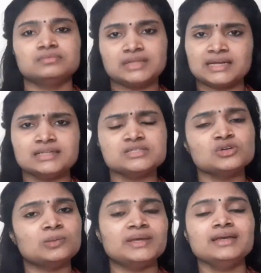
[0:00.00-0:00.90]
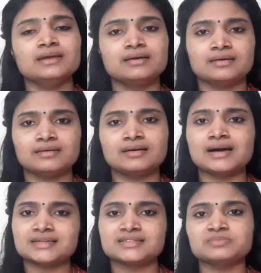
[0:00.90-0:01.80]
That is, you will be uh,
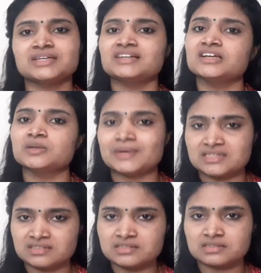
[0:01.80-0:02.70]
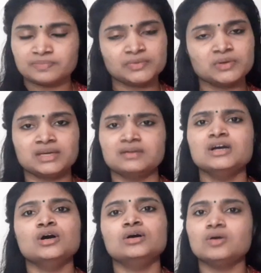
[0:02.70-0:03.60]
asked some technical questions. Okay,
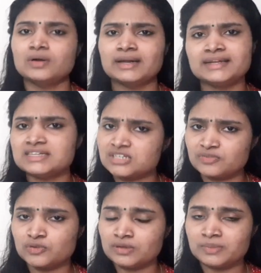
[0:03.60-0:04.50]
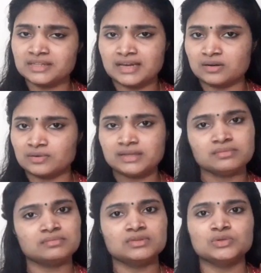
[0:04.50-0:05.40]
online interview will be there
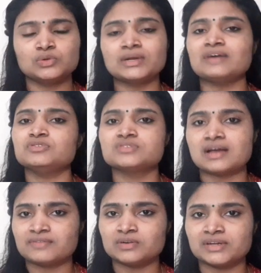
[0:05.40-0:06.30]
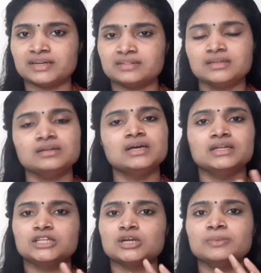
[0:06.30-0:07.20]
only. You don't have to travel or anything.
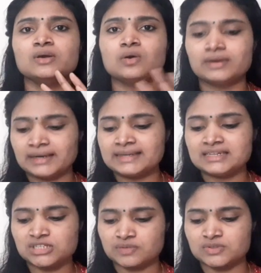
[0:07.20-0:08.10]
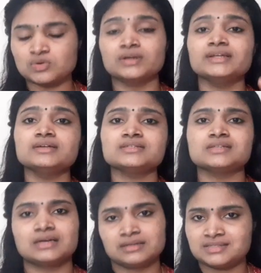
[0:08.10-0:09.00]
There will be online interviews. All the
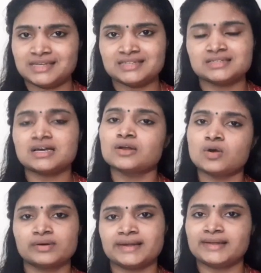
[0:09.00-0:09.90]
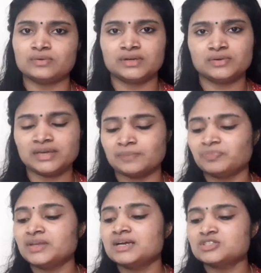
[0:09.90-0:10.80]
stages are online only. Okay,
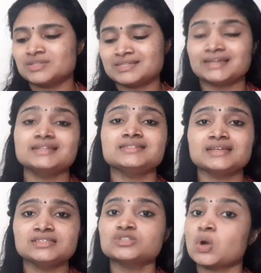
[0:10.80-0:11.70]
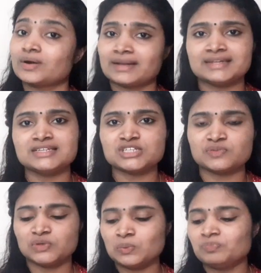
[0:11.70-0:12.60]
so the second stage is online
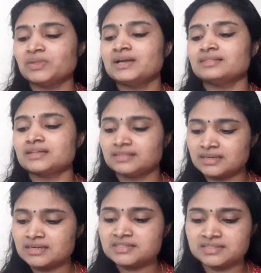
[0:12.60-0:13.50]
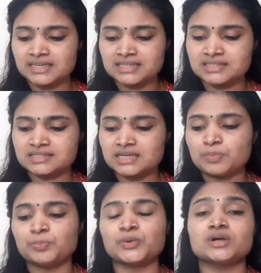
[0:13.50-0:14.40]
interview. The third stage is a
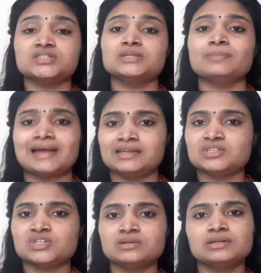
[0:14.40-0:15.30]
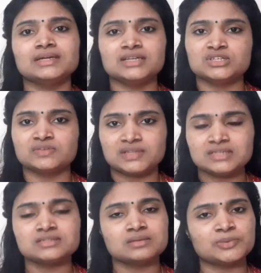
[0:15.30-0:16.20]
project manager interview. That
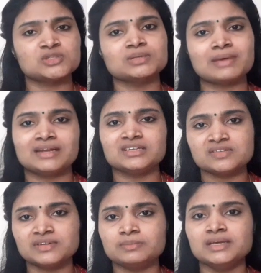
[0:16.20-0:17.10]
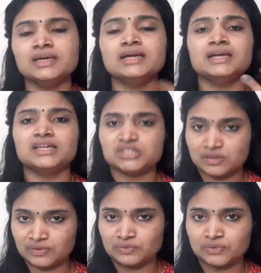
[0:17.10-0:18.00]
is, the project manager will be
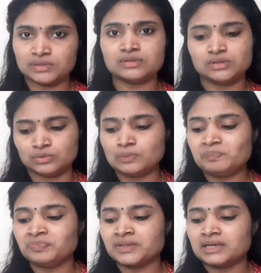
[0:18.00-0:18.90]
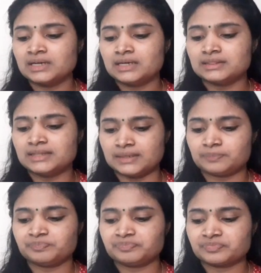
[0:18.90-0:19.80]
interviewing you. Then
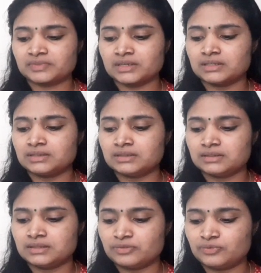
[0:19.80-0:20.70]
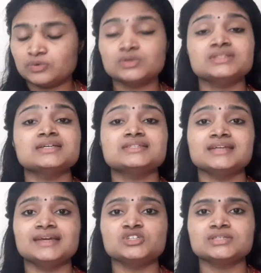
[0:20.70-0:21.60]
the fourth
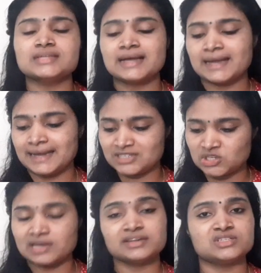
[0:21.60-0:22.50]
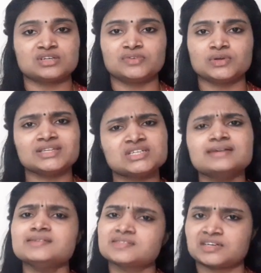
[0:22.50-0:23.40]
stage is HR interview or HR
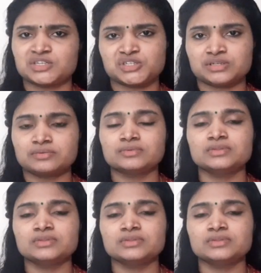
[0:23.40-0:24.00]
discussion.